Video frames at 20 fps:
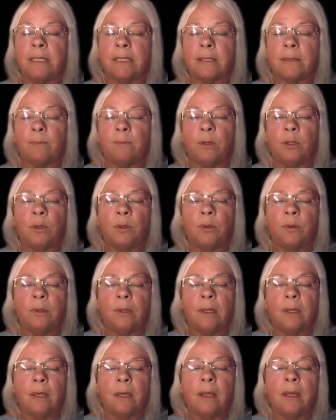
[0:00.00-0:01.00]
Spoon,
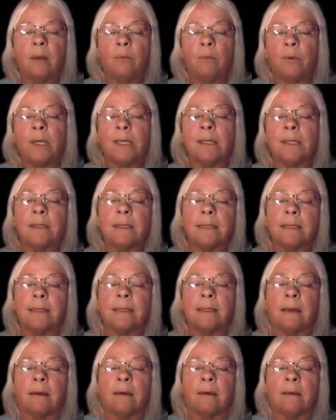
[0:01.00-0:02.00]
Brittle
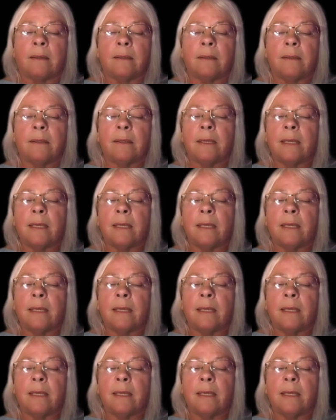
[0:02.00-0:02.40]
Star,